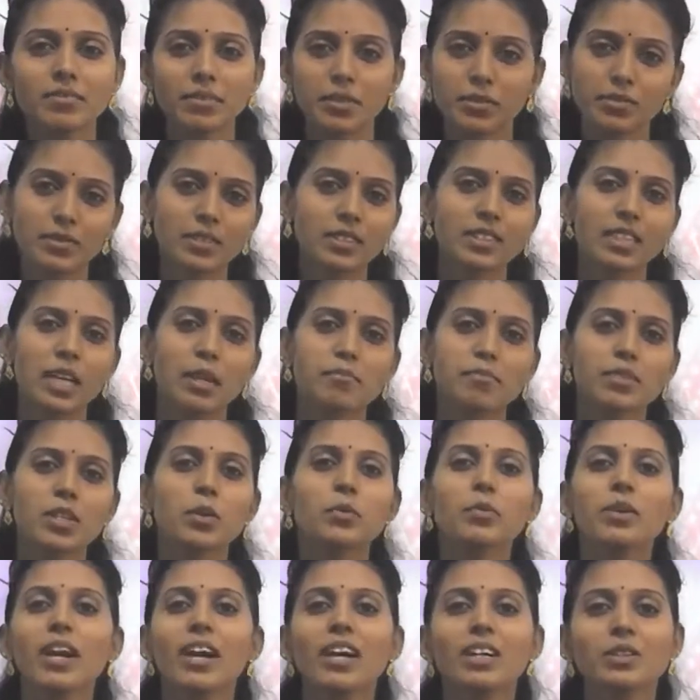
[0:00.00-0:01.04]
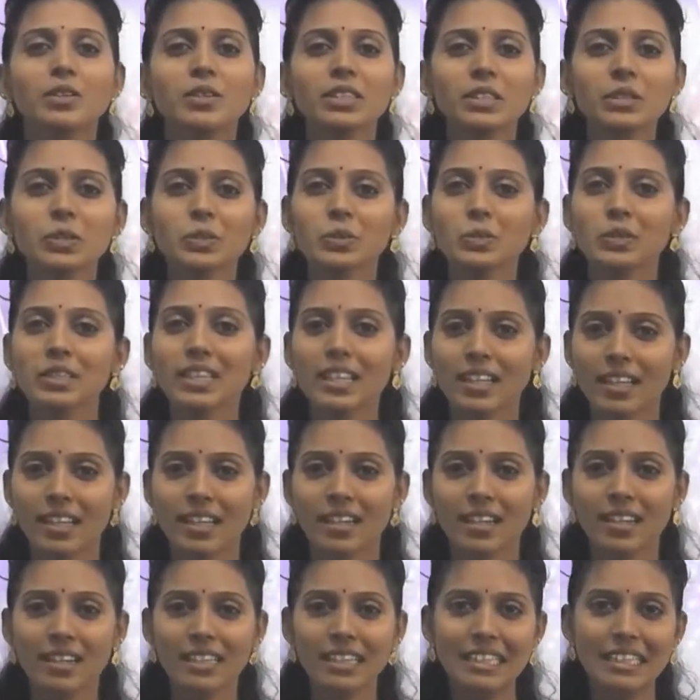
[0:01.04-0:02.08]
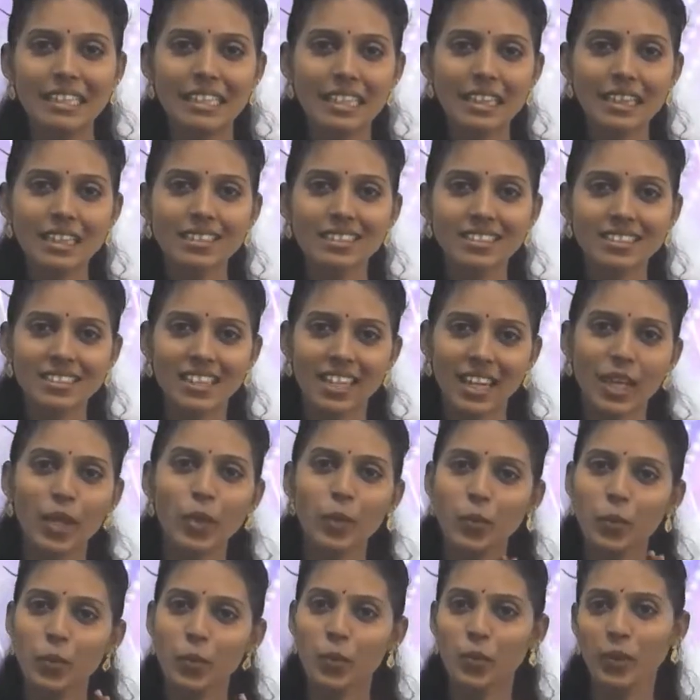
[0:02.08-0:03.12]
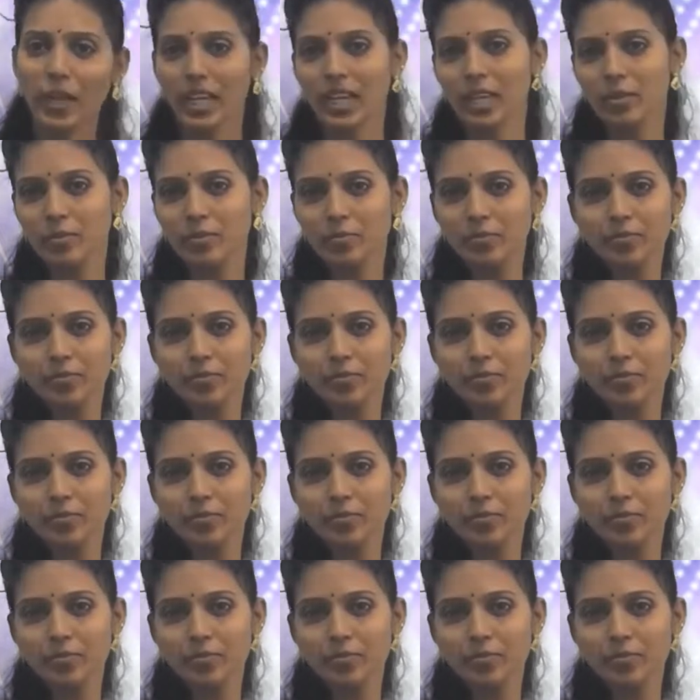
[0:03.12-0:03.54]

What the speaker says: fifth chapter we are going to deal in this new way.